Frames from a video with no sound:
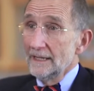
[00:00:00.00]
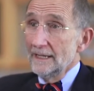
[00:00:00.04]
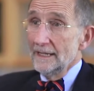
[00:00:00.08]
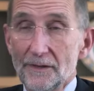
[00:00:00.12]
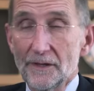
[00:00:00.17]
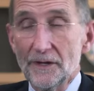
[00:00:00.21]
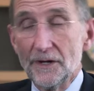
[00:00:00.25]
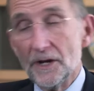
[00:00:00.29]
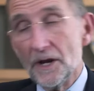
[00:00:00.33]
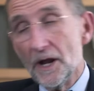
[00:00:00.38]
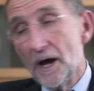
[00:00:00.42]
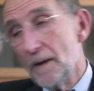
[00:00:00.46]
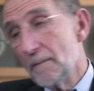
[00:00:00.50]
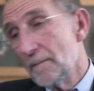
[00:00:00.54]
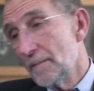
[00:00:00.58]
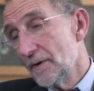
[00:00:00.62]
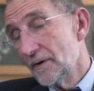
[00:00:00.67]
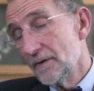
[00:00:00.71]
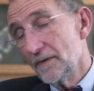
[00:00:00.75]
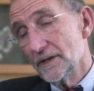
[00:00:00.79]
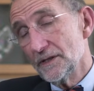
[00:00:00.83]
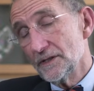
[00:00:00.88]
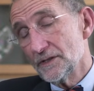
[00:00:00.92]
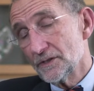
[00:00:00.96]
The
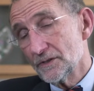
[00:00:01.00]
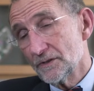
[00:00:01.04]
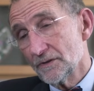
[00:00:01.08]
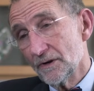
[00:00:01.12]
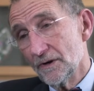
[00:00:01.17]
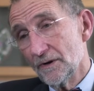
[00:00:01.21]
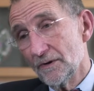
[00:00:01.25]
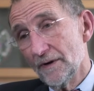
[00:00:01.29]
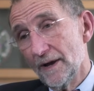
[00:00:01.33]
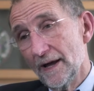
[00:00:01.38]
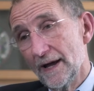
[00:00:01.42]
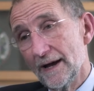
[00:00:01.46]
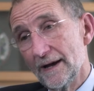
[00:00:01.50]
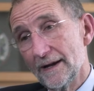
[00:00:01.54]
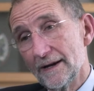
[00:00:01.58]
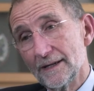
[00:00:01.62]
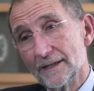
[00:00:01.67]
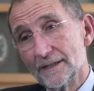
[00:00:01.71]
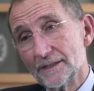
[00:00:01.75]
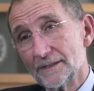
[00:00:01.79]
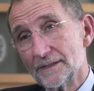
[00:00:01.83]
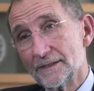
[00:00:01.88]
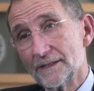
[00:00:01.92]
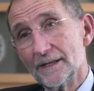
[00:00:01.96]
number that's thrown out
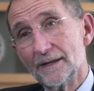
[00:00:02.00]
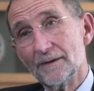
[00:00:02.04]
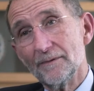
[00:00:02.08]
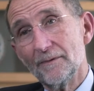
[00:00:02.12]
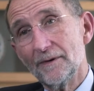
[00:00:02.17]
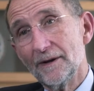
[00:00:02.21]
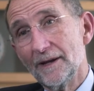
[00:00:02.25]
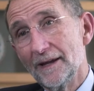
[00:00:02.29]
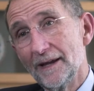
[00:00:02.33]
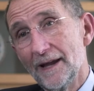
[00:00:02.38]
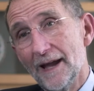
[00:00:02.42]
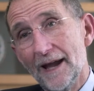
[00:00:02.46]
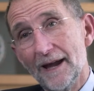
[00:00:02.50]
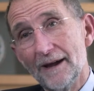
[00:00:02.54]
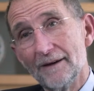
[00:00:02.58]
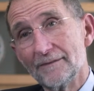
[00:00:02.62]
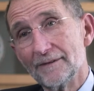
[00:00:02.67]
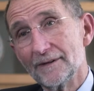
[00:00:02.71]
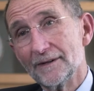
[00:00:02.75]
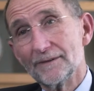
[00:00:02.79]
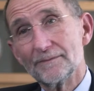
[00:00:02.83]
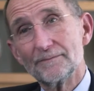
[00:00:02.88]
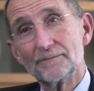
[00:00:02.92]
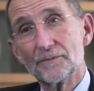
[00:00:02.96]
is that we have
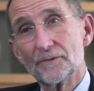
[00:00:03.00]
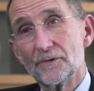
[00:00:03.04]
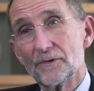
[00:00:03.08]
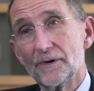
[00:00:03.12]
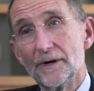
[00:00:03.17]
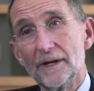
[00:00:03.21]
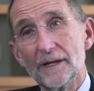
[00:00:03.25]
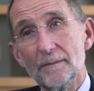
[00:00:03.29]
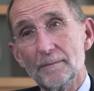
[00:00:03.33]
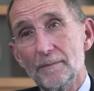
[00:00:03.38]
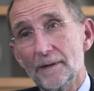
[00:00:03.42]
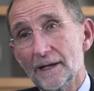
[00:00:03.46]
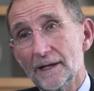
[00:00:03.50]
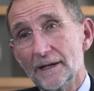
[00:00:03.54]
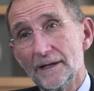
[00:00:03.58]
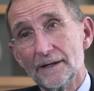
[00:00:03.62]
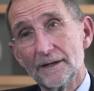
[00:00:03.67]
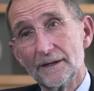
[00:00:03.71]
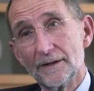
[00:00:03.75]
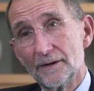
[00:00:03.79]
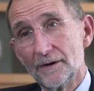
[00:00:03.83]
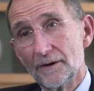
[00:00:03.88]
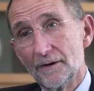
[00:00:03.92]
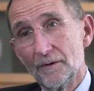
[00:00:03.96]
a 3
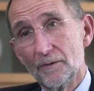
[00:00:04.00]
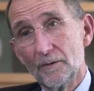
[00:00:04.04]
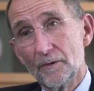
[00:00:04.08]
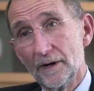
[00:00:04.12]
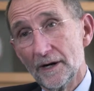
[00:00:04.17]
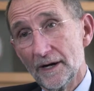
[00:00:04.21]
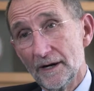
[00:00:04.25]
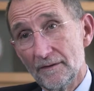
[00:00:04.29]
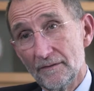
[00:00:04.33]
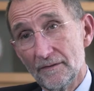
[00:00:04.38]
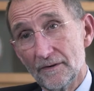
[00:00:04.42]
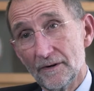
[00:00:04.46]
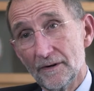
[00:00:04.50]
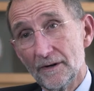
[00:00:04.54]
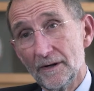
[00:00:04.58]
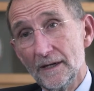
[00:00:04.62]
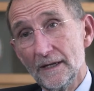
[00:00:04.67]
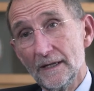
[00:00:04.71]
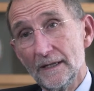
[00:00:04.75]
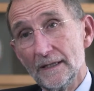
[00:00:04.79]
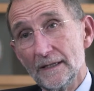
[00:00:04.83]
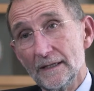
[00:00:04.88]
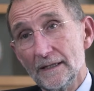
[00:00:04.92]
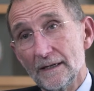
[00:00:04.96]
billion or whatever
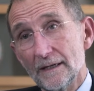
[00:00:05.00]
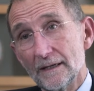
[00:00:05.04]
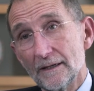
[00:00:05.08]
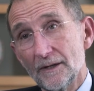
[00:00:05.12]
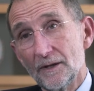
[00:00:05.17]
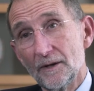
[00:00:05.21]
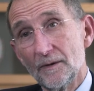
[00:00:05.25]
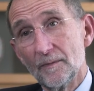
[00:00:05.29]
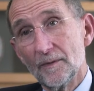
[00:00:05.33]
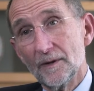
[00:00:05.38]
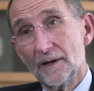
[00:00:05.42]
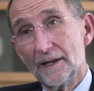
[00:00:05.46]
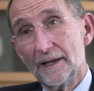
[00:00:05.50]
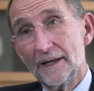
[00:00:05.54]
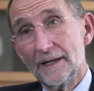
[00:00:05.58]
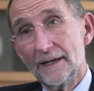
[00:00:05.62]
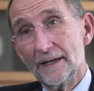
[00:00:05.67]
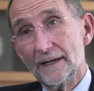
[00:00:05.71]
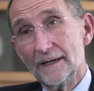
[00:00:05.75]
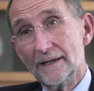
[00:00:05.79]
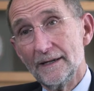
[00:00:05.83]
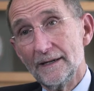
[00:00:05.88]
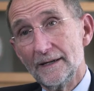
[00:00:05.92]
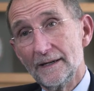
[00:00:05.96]

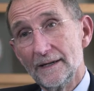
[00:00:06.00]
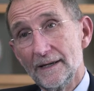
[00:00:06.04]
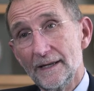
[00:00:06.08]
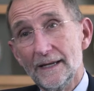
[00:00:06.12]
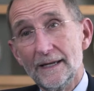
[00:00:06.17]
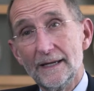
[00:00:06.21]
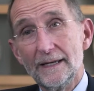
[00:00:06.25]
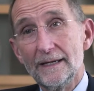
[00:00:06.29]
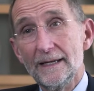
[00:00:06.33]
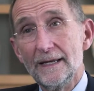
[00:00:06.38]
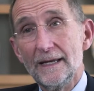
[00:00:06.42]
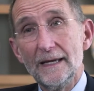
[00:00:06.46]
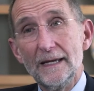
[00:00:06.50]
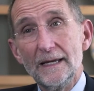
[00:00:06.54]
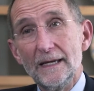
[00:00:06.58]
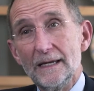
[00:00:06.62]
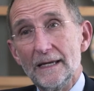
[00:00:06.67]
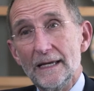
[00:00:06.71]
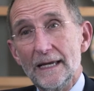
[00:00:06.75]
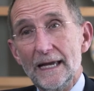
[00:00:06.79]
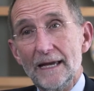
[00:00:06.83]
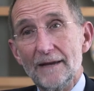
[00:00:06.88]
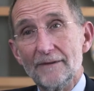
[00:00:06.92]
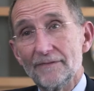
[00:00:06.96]
accumulated need.
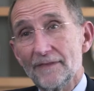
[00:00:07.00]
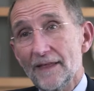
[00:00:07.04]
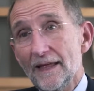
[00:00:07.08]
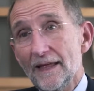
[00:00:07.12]
If